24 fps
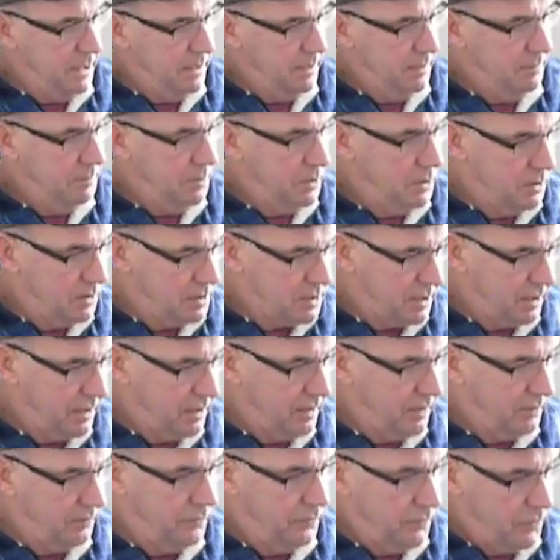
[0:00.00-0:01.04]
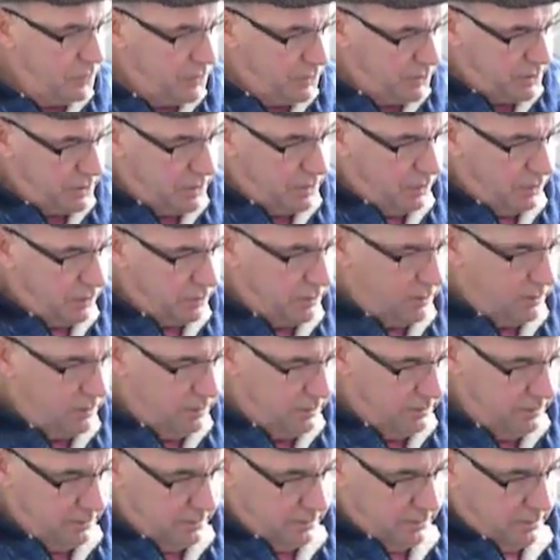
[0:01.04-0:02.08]
Mainly because I think the first lot
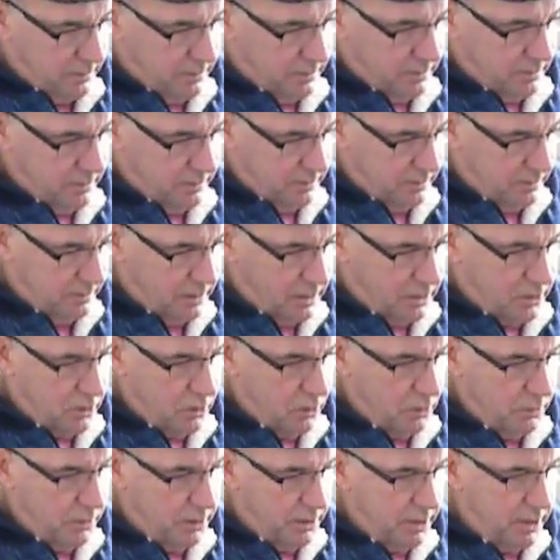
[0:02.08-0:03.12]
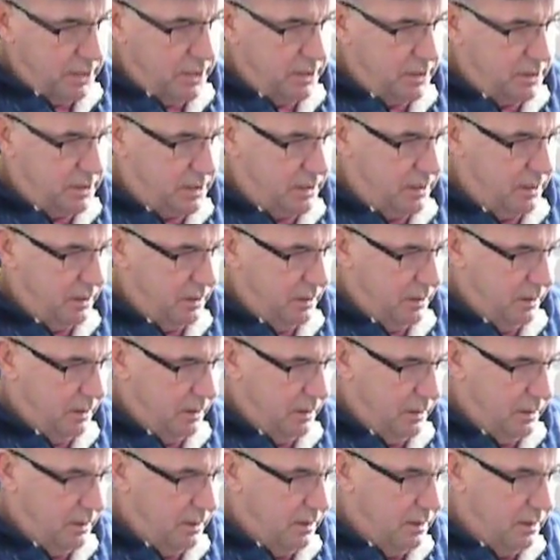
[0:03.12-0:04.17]
I grew in the heat.
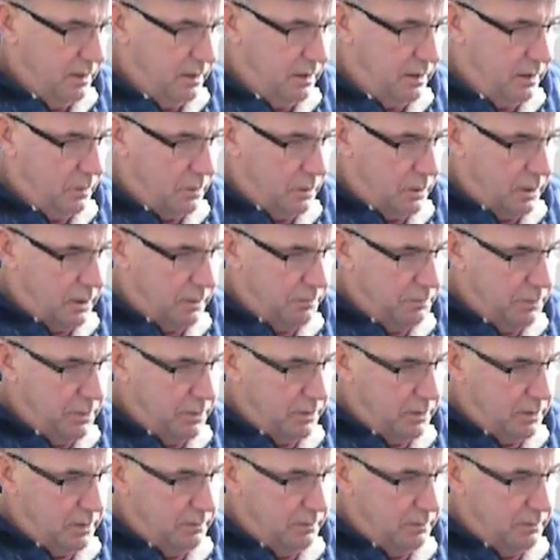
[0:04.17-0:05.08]
Now a lot of